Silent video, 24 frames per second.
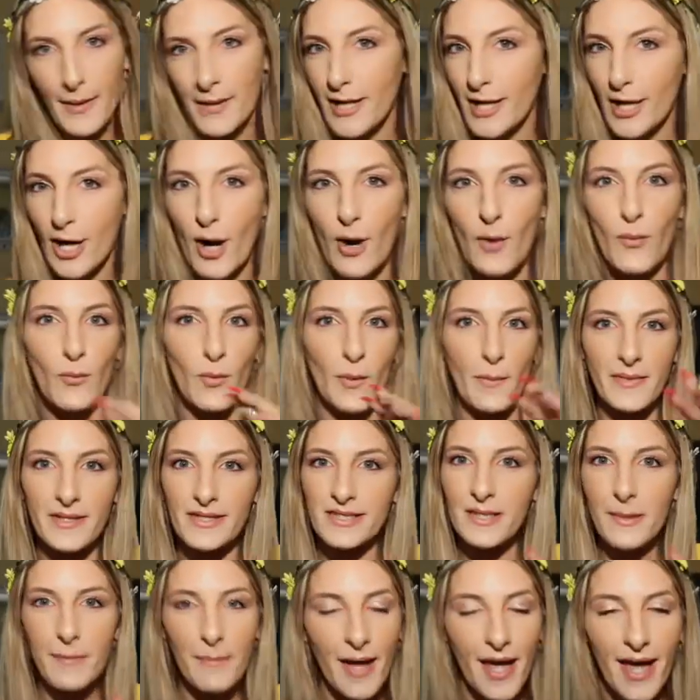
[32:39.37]
you know, woman
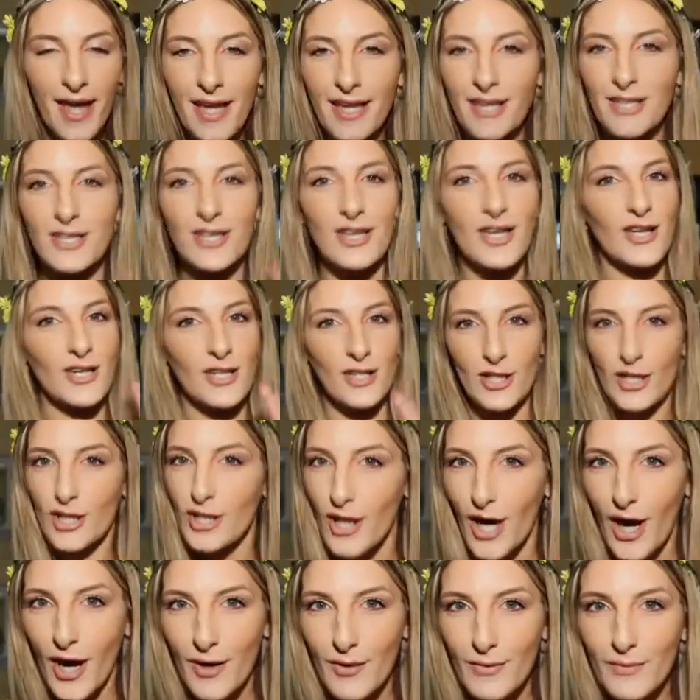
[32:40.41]
to man, you
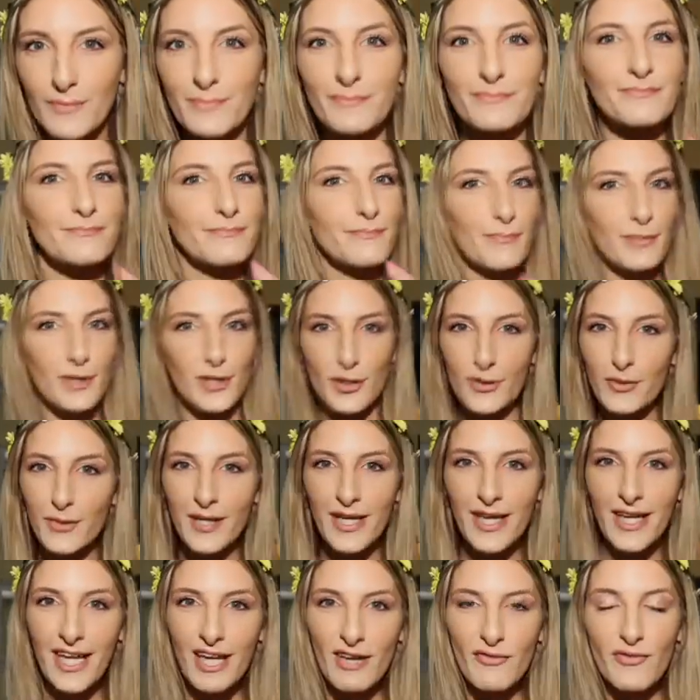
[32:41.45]
know,
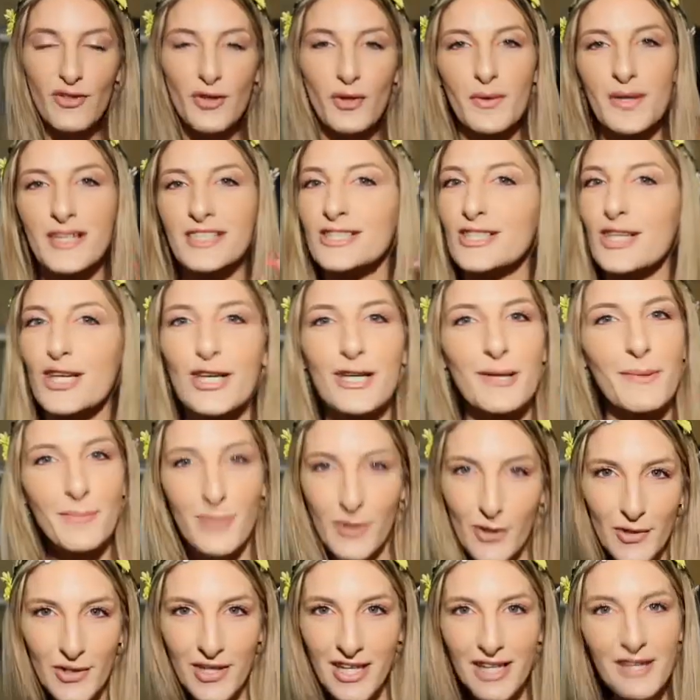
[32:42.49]
beauty influencer to
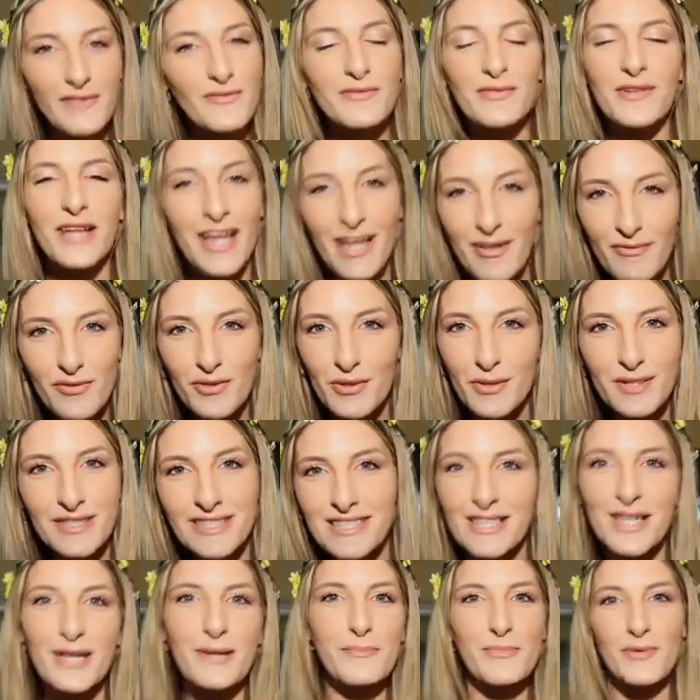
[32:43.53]
beauty
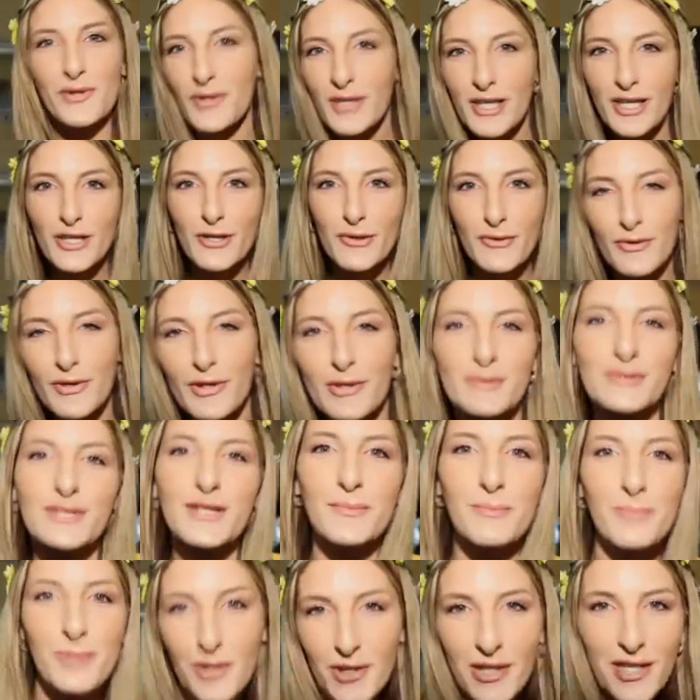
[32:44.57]
influencer, beauty guru
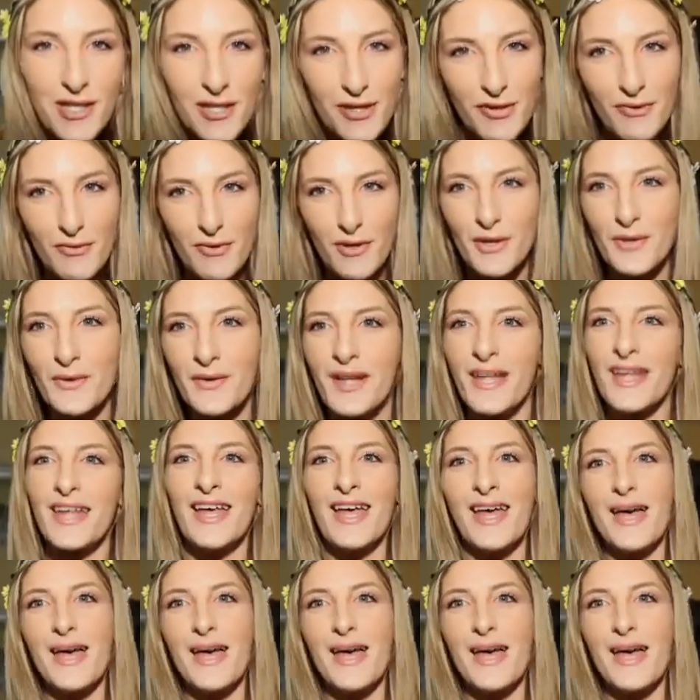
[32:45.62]
to beauty guru,